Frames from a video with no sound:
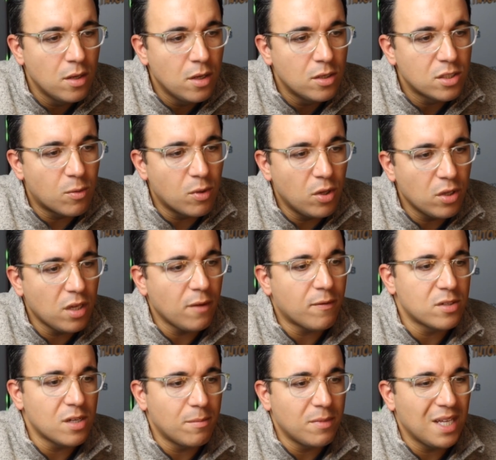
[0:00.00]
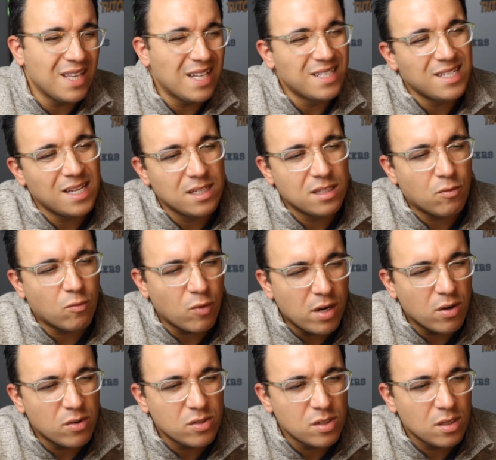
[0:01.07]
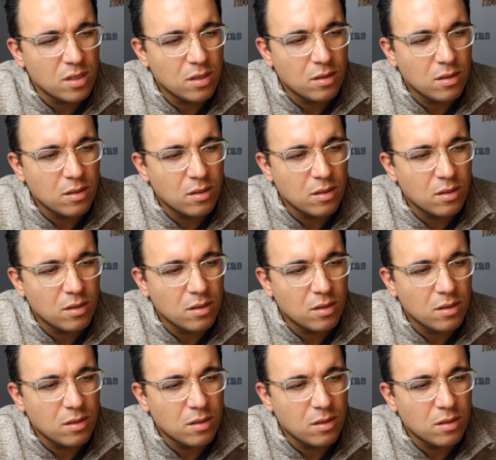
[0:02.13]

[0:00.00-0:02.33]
So we're looking for something that says the readers